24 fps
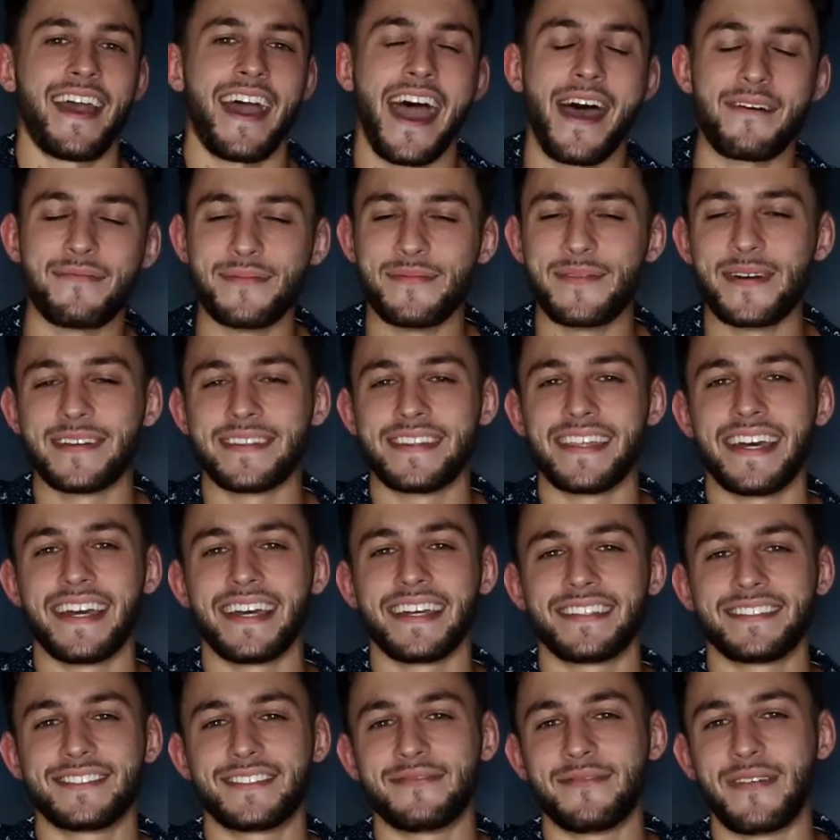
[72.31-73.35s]
Happy
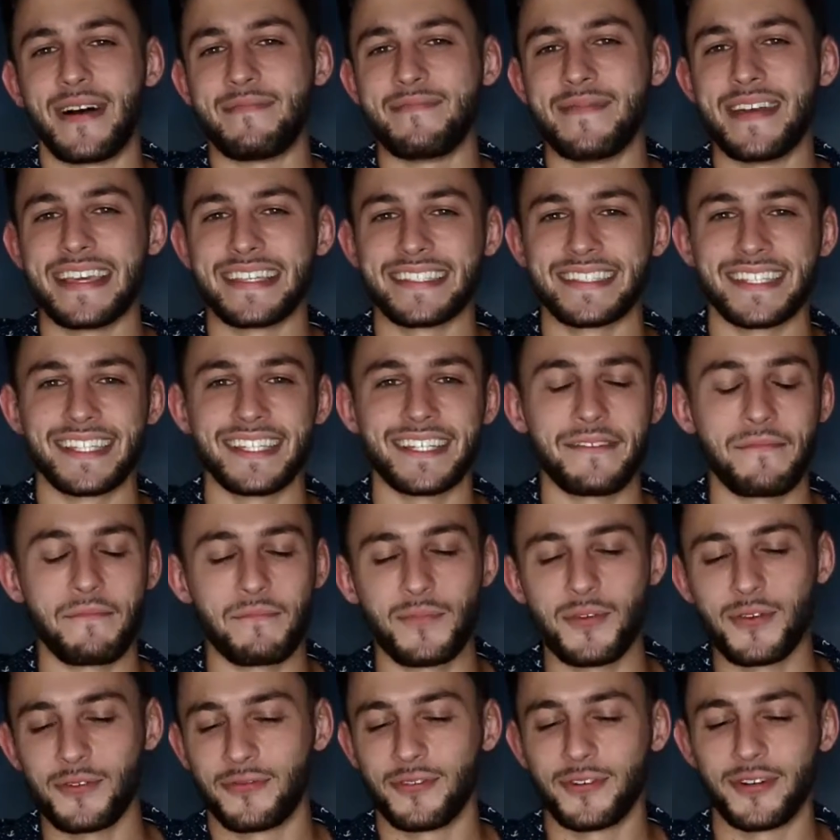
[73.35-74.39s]
birthday to my amazing,
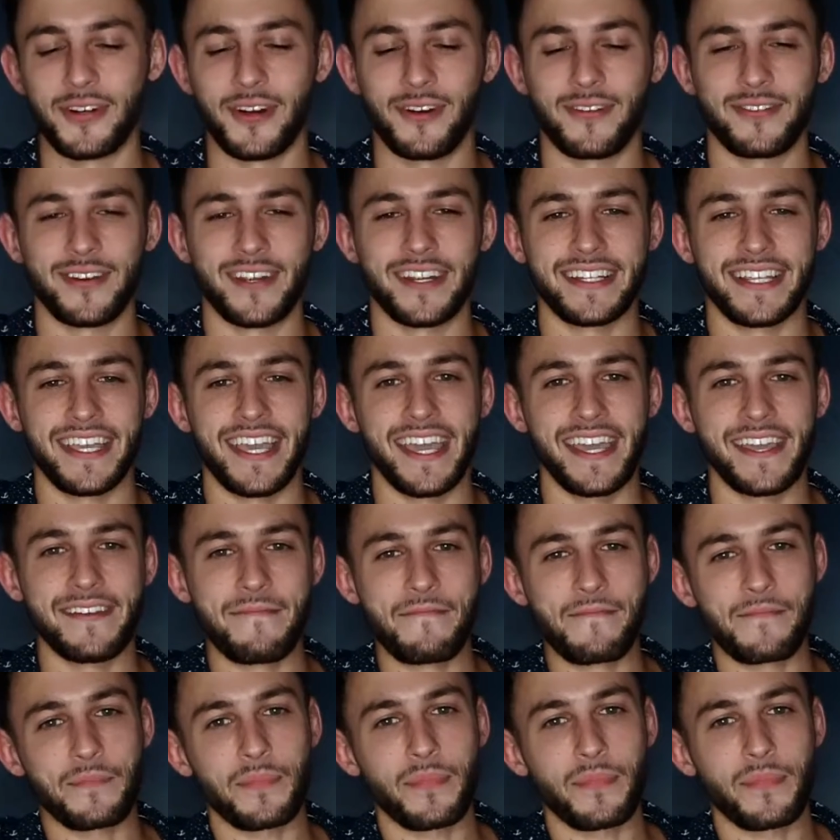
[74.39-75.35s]
beautiful girlfriend, Kate.